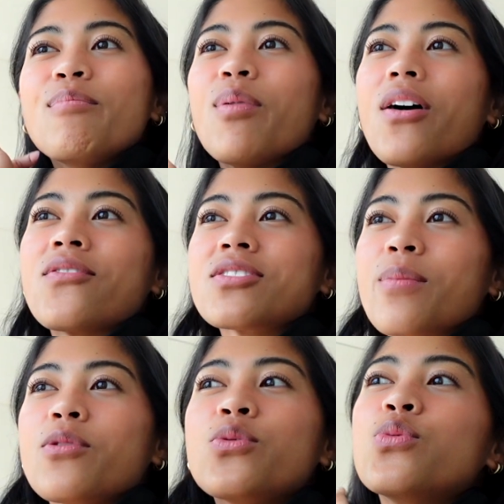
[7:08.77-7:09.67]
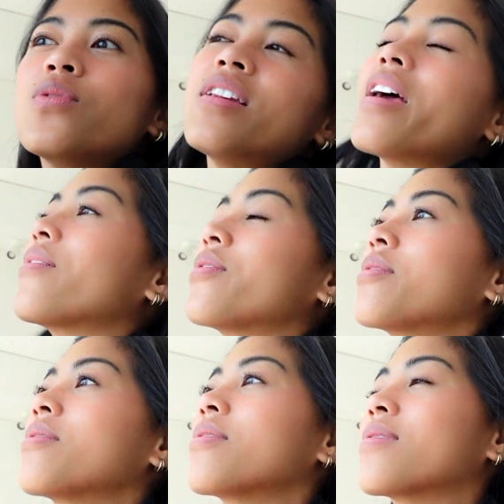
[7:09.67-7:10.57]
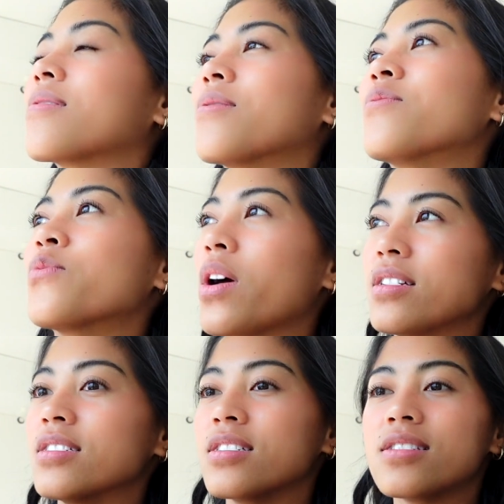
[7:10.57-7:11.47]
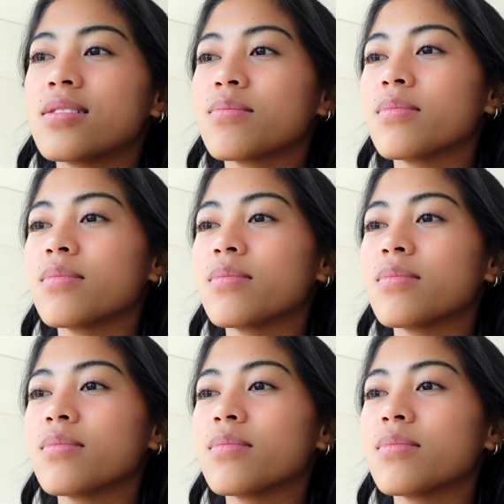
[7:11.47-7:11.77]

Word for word: but for someone who never runs